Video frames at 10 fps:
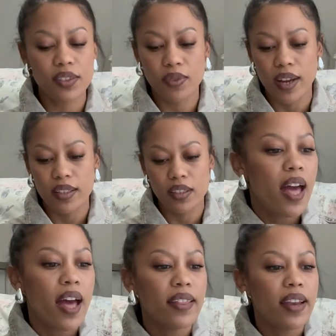Rand.
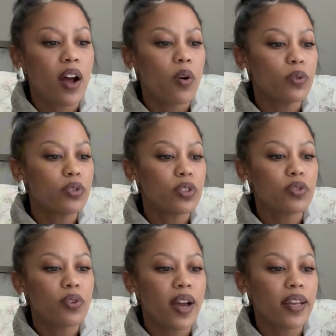And then I also
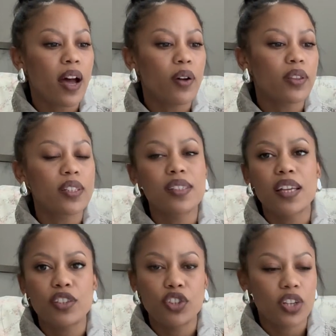tried out this
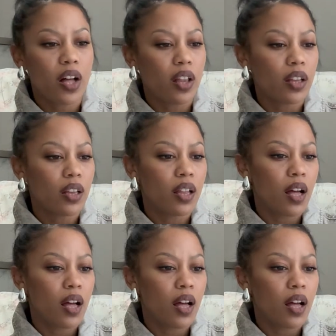gel